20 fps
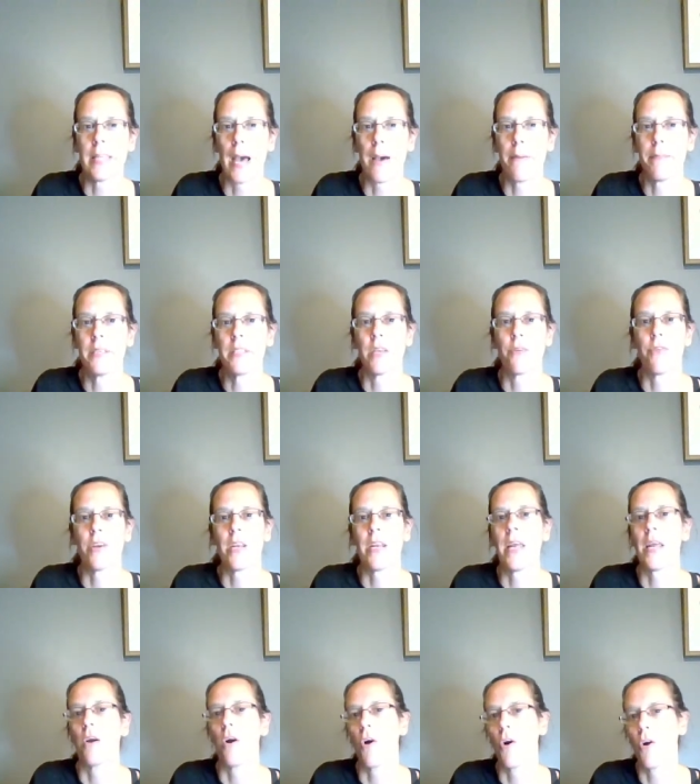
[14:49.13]
Simon of
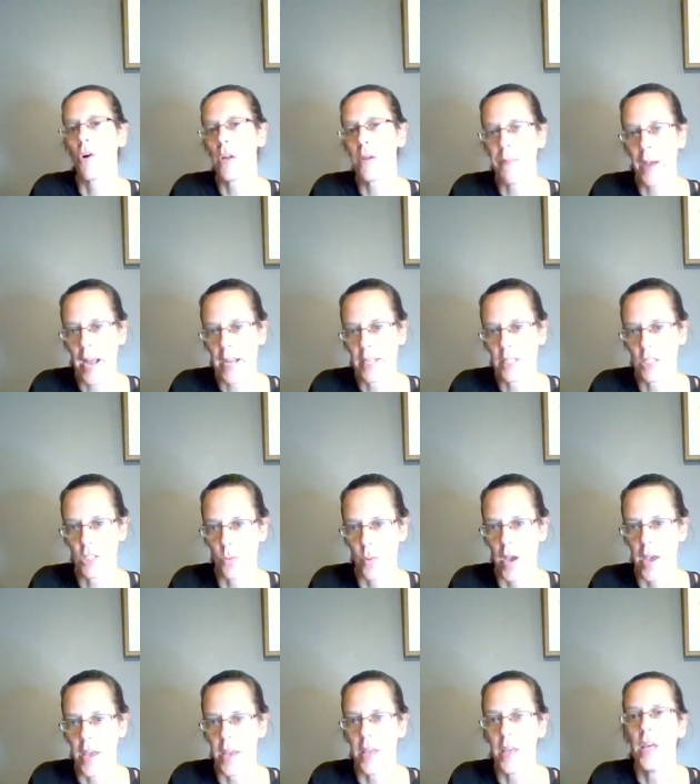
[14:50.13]
Cyrene had already passed
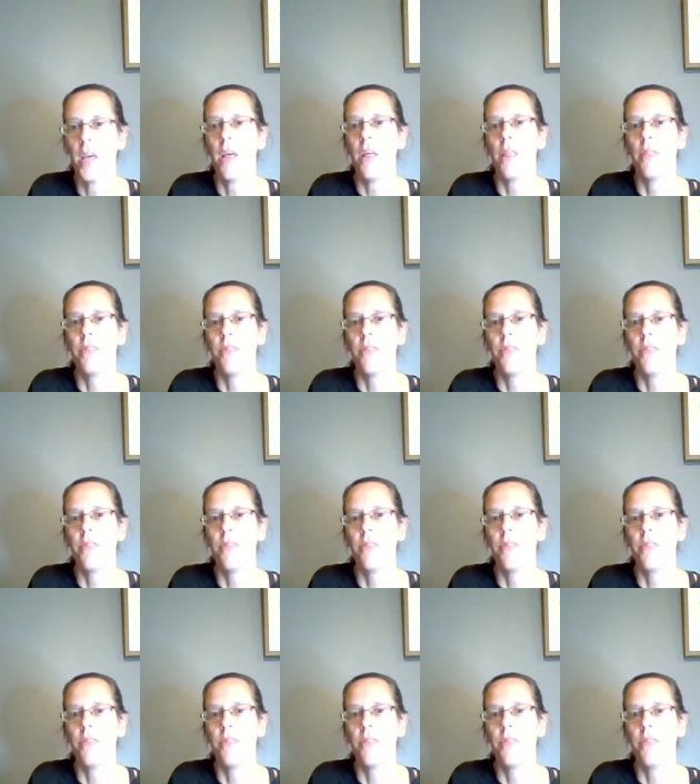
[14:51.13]
away.